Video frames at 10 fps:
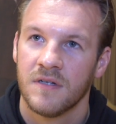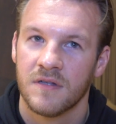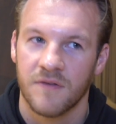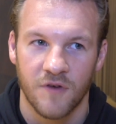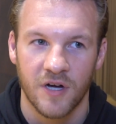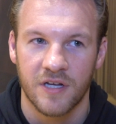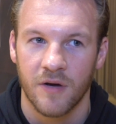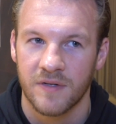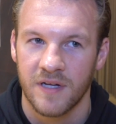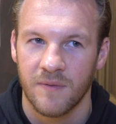the fight
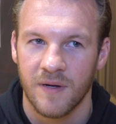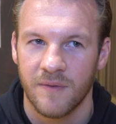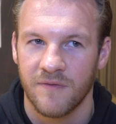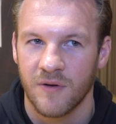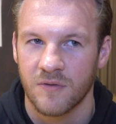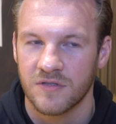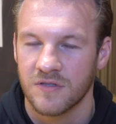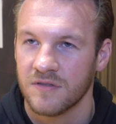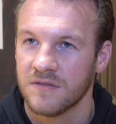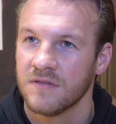going that way. We're focused
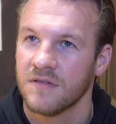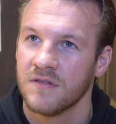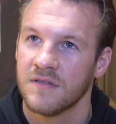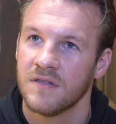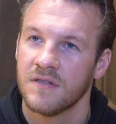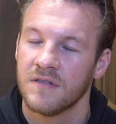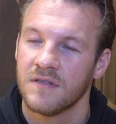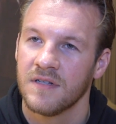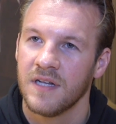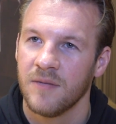on on uh,
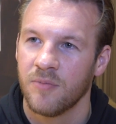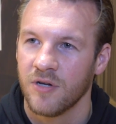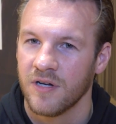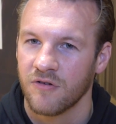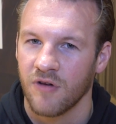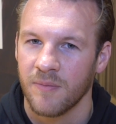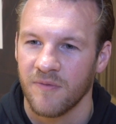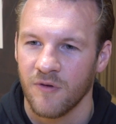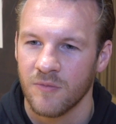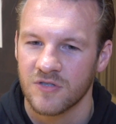Leigh putting in a great
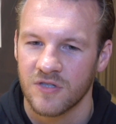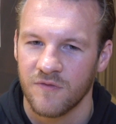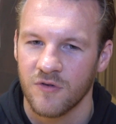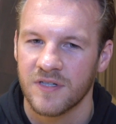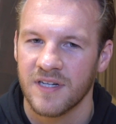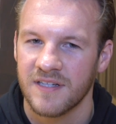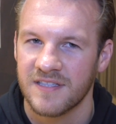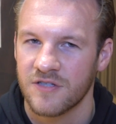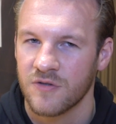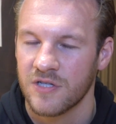performance and avoiding any
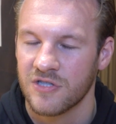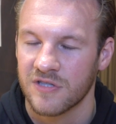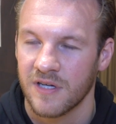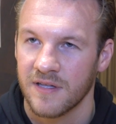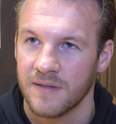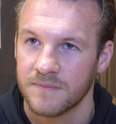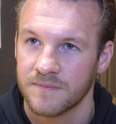situations like that.